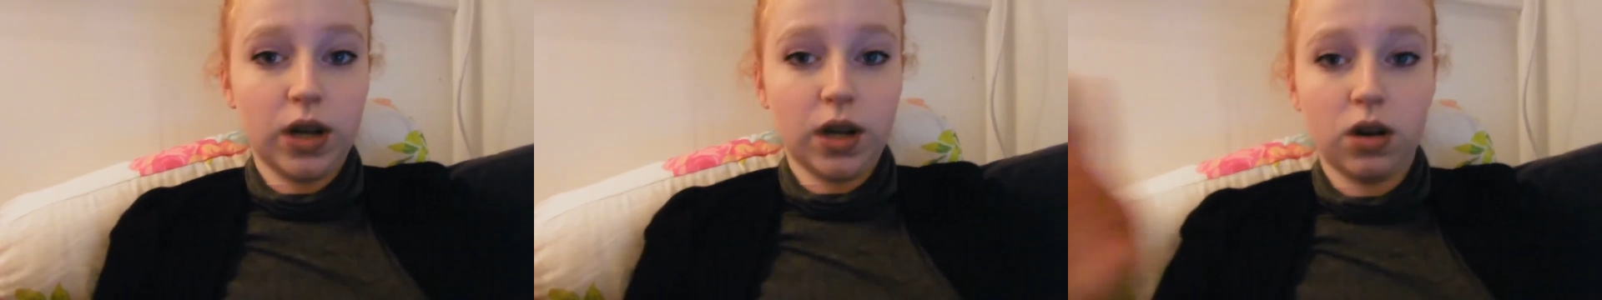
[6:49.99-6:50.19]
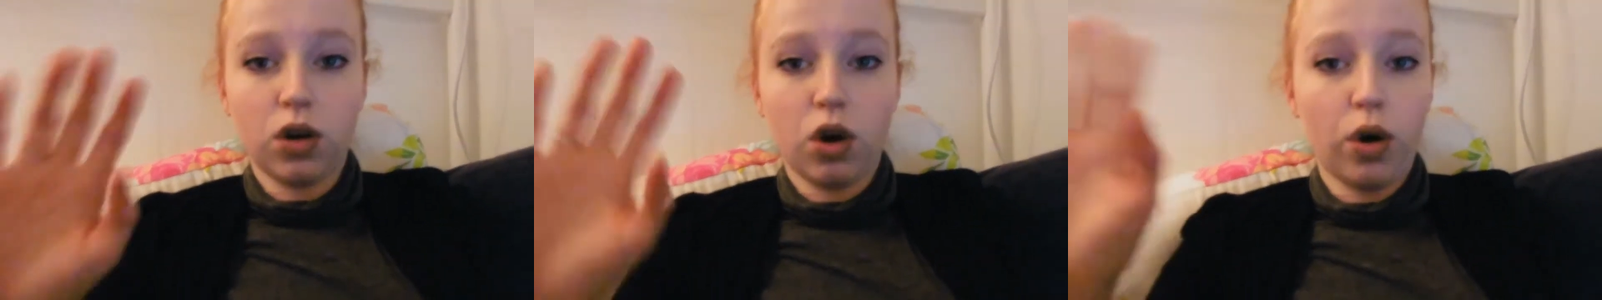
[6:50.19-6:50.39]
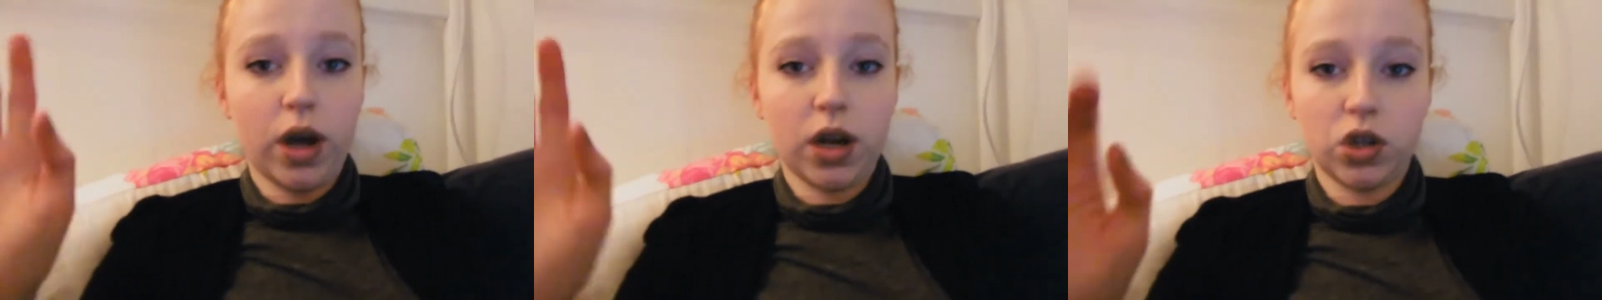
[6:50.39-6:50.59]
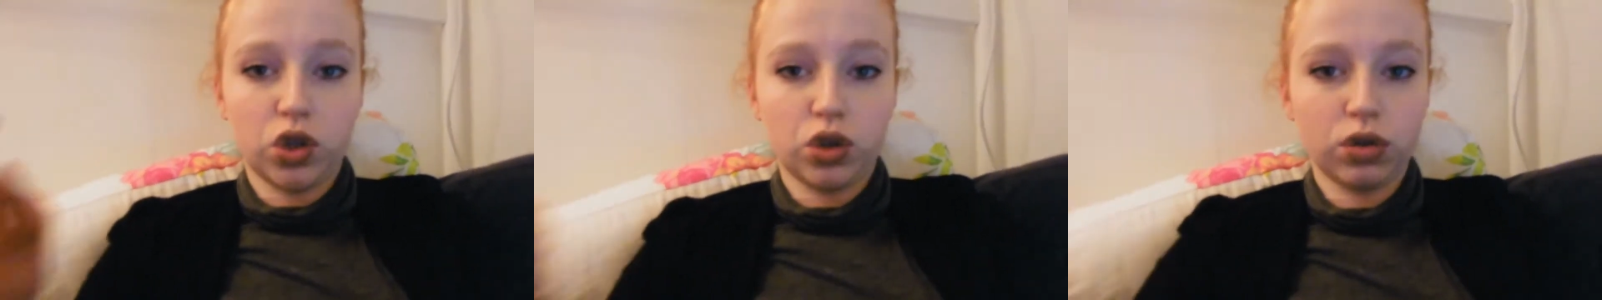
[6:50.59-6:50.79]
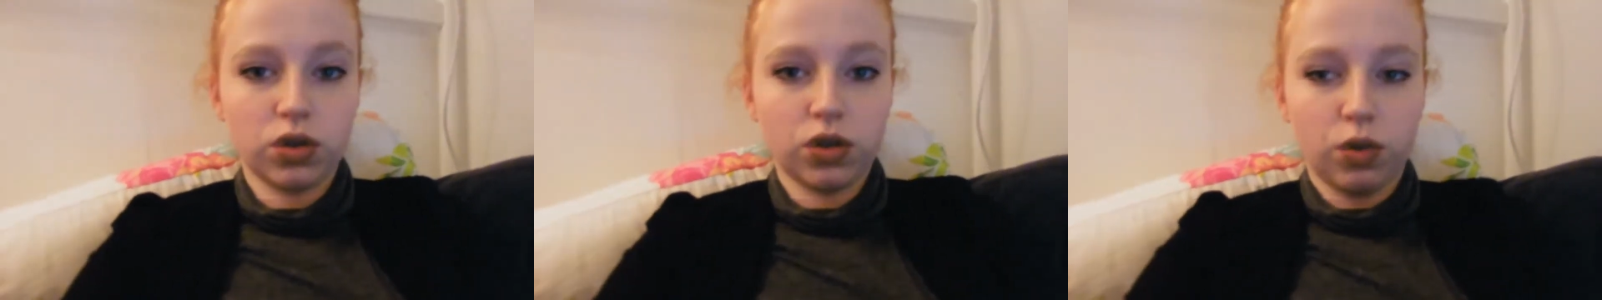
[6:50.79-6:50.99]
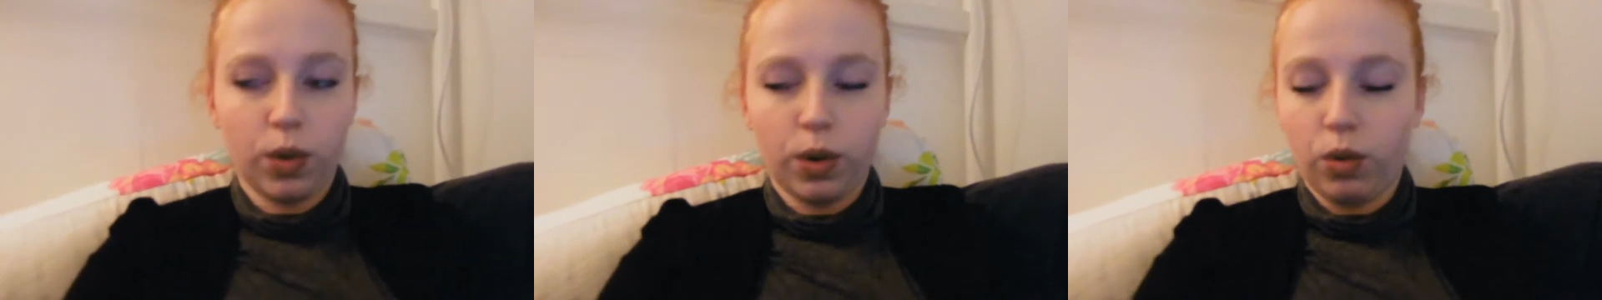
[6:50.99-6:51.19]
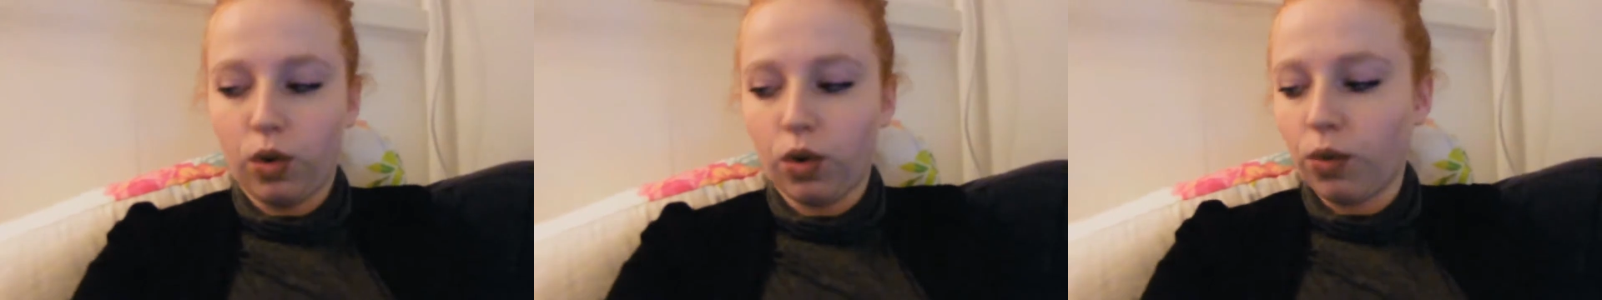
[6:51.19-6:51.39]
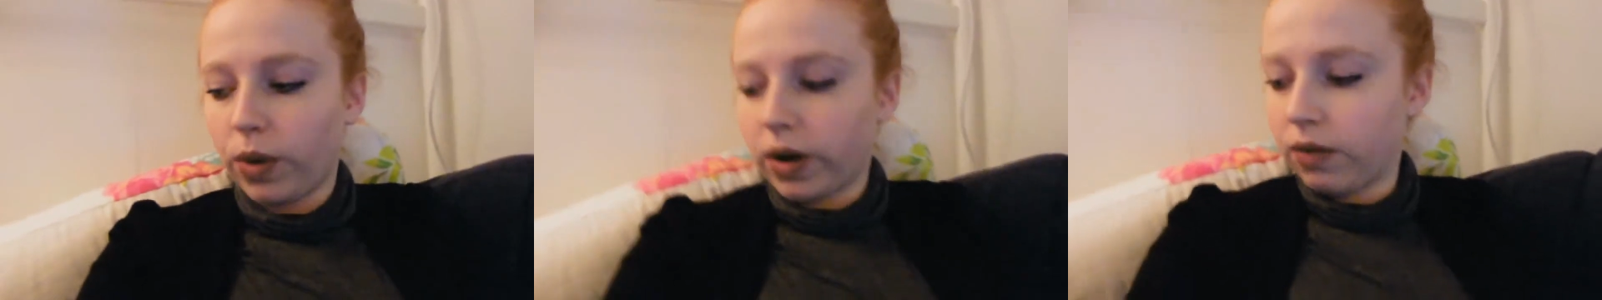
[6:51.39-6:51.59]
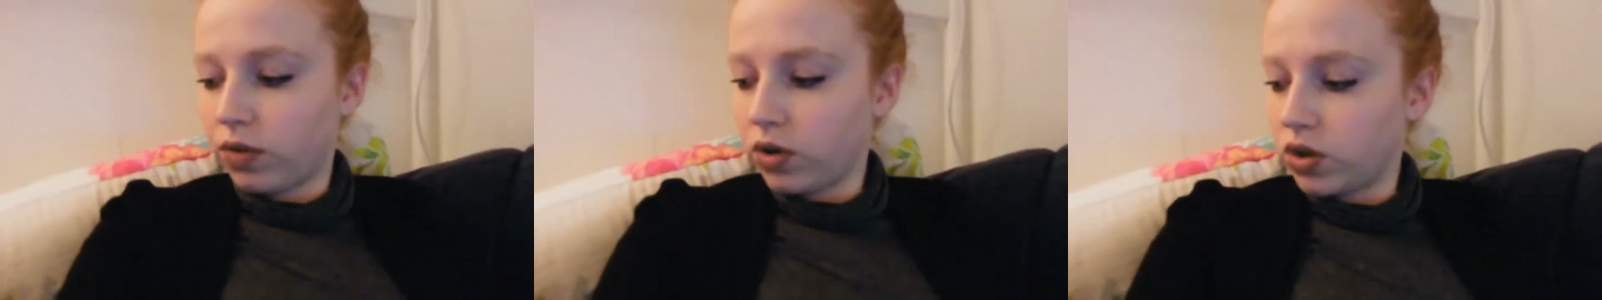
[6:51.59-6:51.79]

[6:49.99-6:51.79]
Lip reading: and no added sugars or whatever,